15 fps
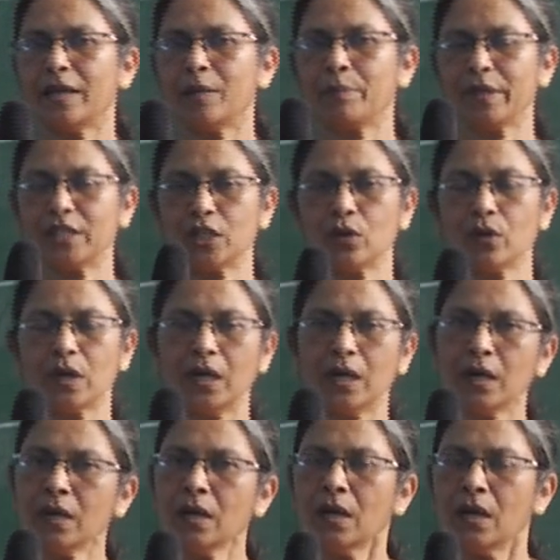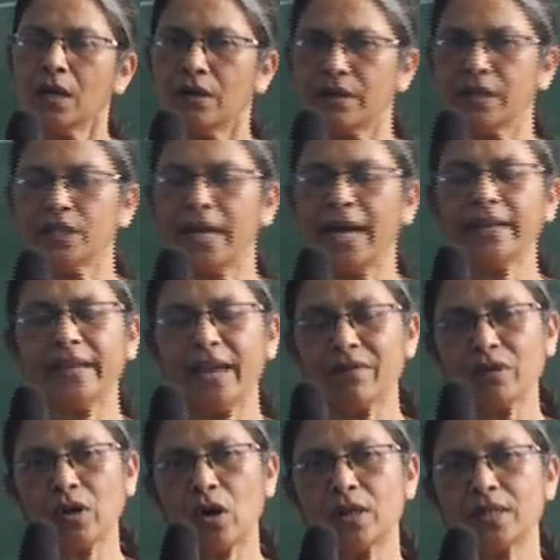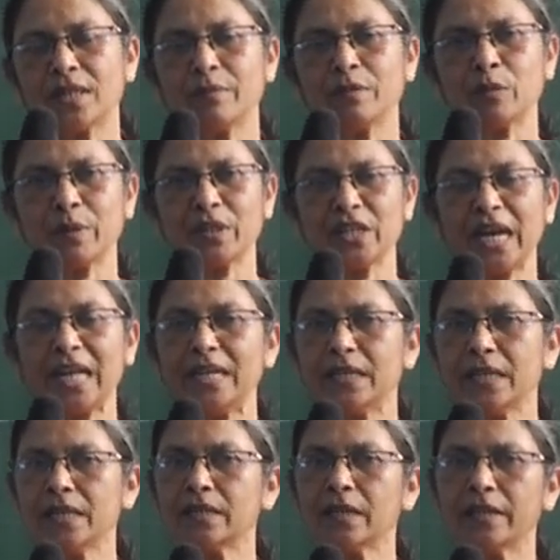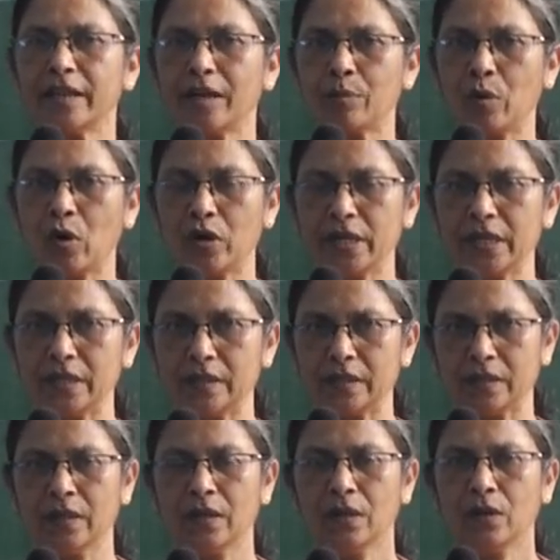that particular region, and they have got some specialities in their bodies.